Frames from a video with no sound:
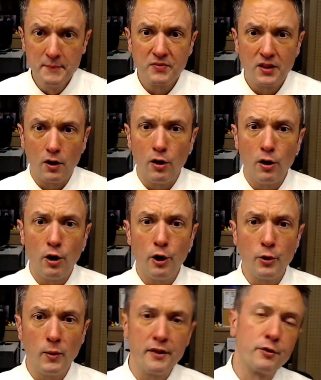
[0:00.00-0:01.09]
all
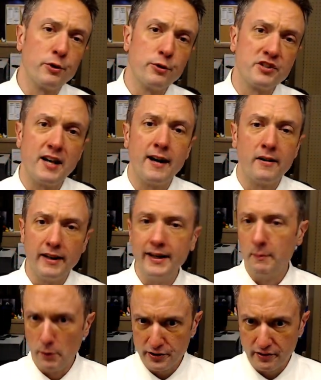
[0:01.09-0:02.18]
the way through Saturday
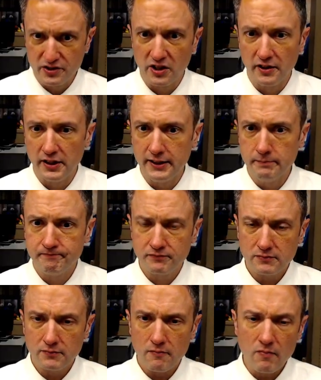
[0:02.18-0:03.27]
and most of Sunday
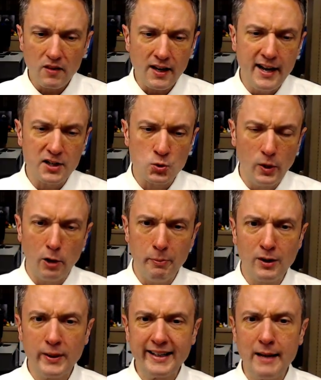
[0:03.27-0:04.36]
as well.
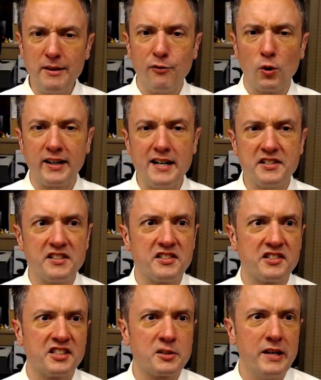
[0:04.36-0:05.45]
Penguin game day forecast, it's a
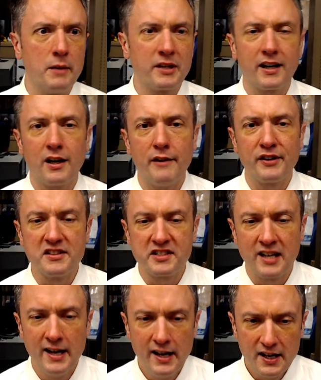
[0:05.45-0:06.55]
6 p.m. kickoff against
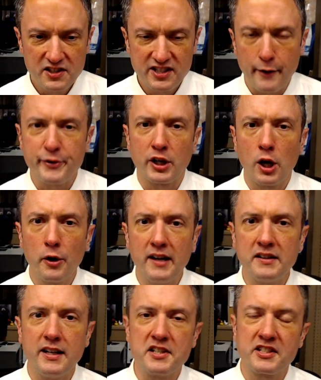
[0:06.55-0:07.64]
South Dakota at
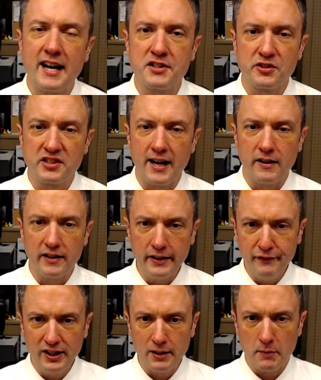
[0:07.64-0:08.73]
the Ice Castle Saturday
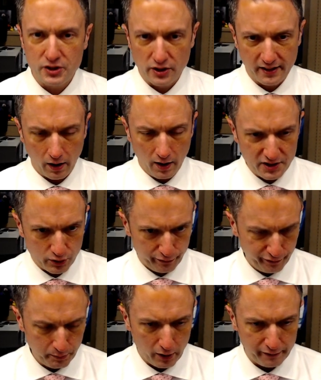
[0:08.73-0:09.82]
evening, and much like our high school
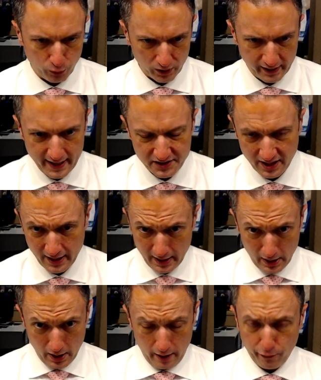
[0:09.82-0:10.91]
football forecast
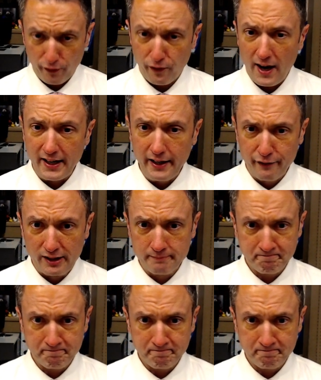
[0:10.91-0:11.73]
for Friday evening,